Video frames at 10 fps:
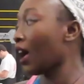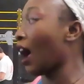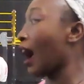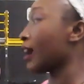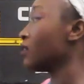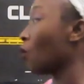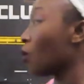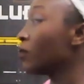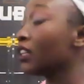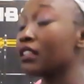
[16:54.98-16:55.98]
I
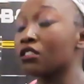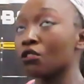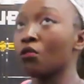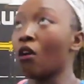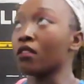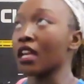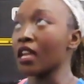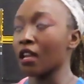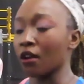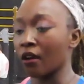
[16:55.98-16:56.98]
normally do on
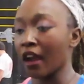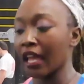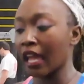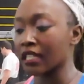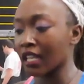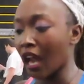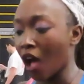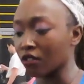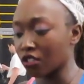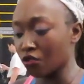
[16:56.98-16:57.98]
here is that
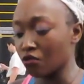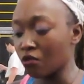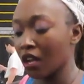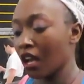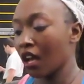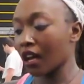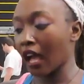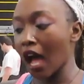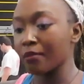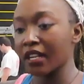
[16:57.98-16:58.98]
I'll do a
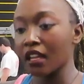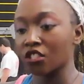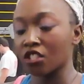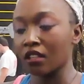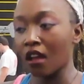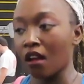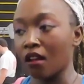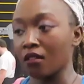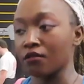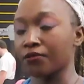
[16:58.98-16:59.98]
combination
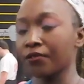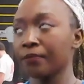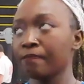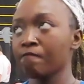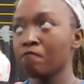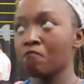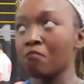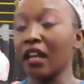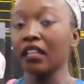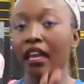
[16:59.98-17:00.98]
of
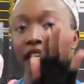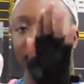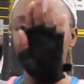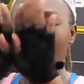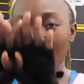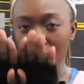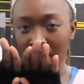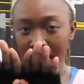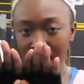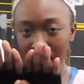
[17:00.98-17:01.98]
my legs together
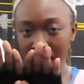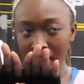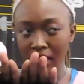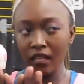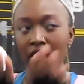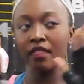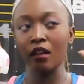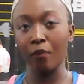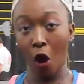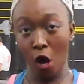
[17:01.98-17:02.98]
like this and then
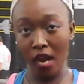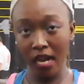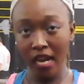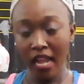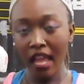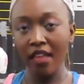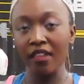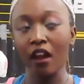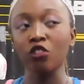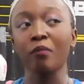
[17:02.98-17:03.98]
apart, and
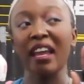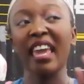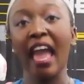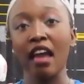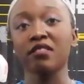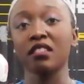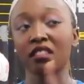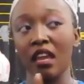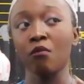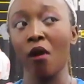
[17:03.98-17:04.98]
then I'll do my calves the same